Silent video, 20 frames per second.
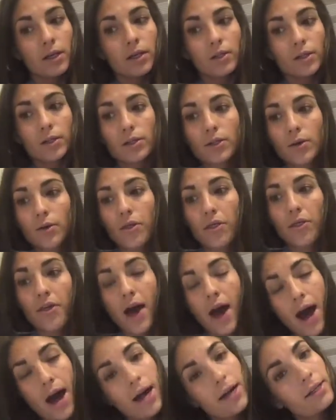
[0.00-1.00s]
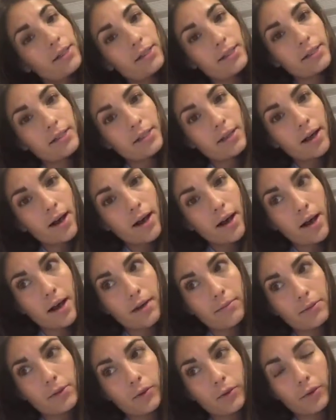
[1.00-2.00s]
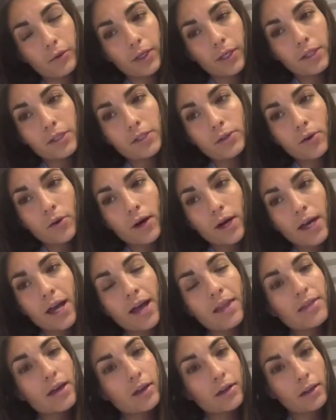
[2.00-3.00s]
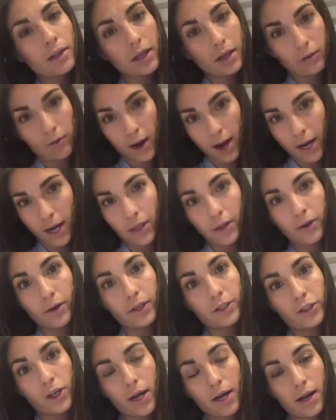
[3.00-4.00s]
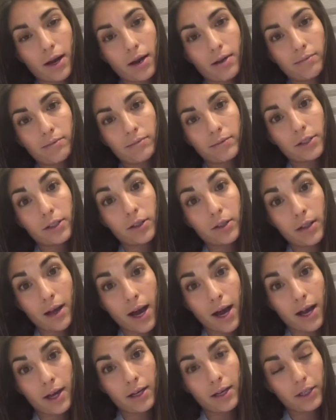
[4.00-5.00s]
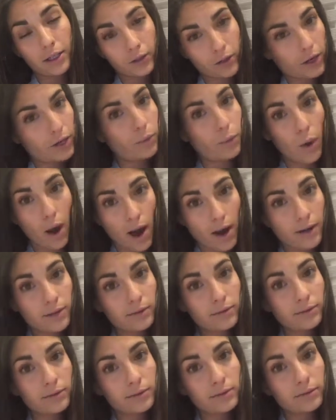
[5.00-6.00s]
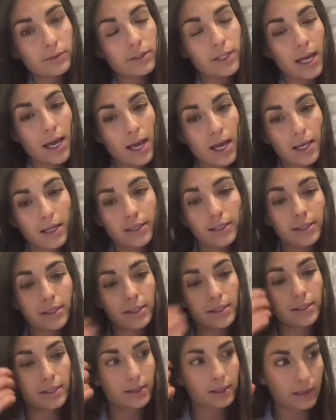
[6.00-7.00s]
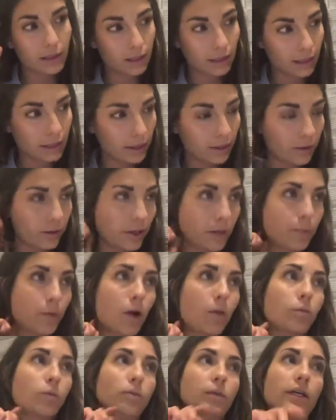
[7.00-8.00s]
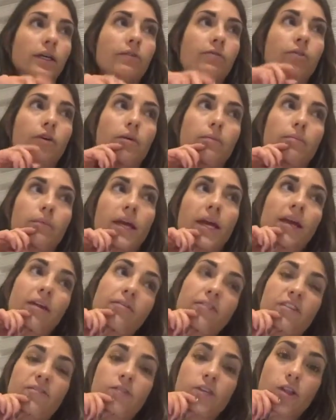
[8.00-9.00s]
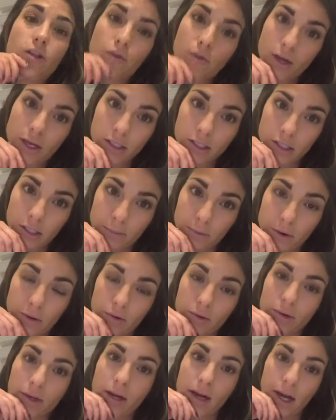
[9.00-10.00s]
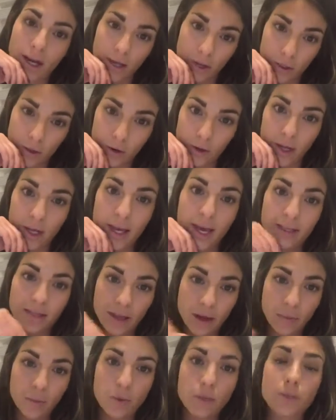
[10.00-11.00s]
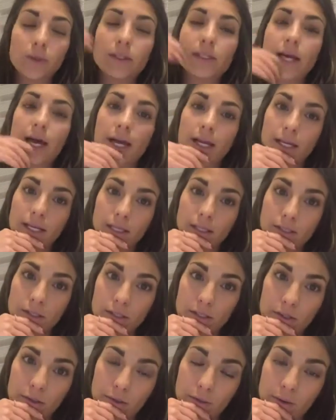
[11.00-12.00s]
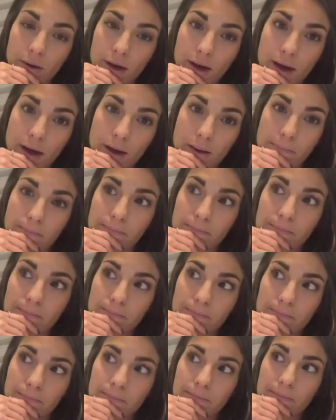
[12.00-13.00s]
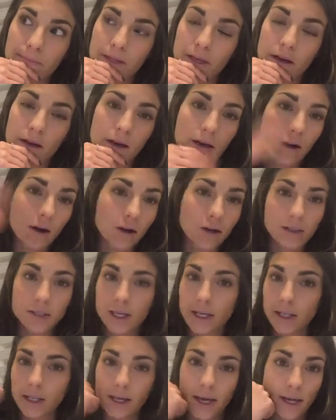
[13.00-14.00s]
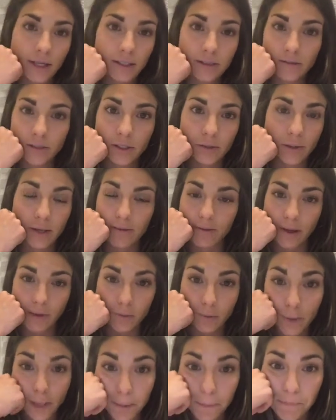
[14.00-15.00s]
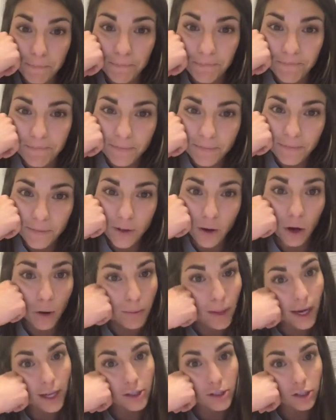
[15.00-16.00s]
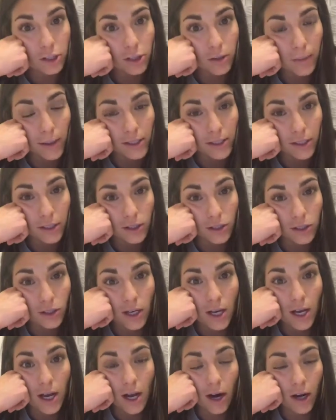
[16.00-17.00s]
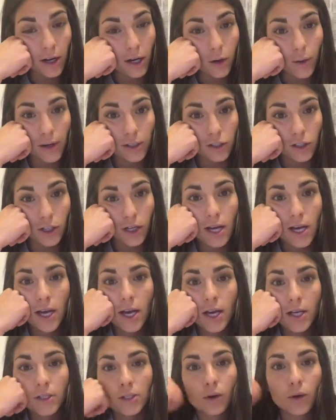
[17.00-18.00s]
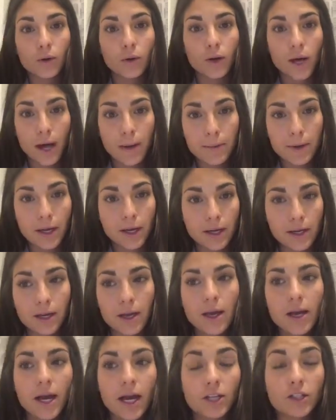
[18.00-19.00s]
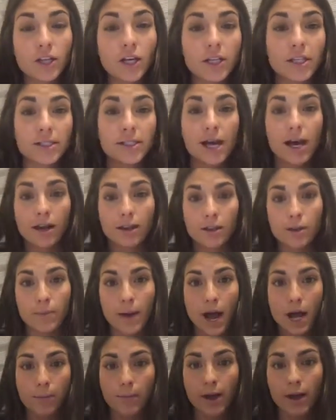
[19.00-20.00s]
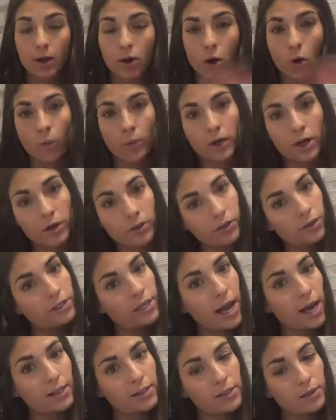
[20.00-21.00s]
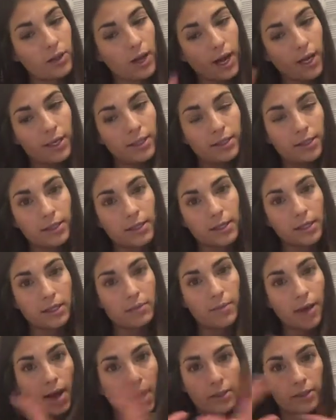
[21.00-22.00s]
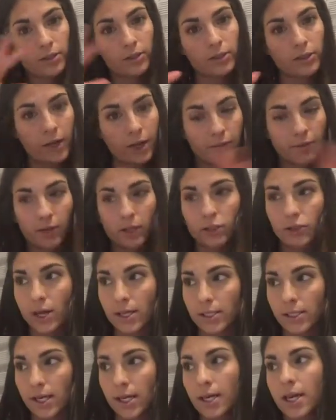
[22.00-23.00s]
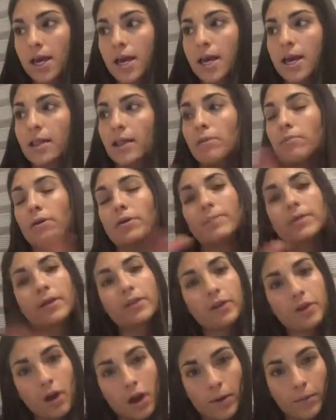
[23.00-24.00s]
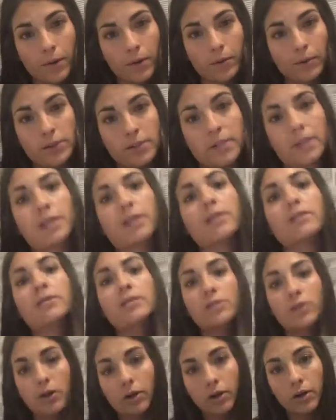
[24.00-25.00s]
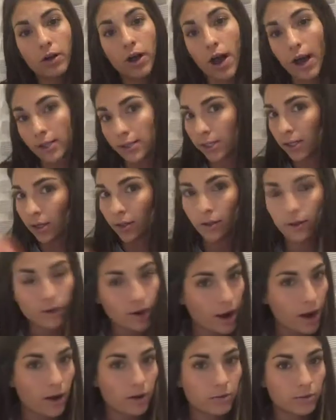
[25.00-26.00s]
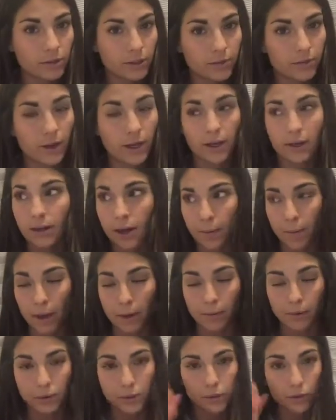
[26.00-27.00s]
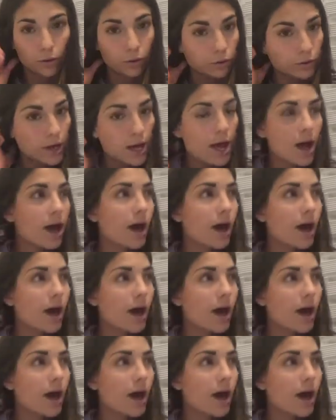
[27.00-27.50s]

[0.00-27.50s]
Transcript: So so we'd read a story and then they write in their agenda. So that in grade 1 takes literally probably from 8:53 till about 9:30, and then we would get into our daily activities, whatever that would be. So I hope that answers your message or your question. So come in, agendas out of their backpack, open on their desk so that I can see them as they're kind of undressing. They meet me at the carpet. We sit in a circle. I sit on the ground if I am able to,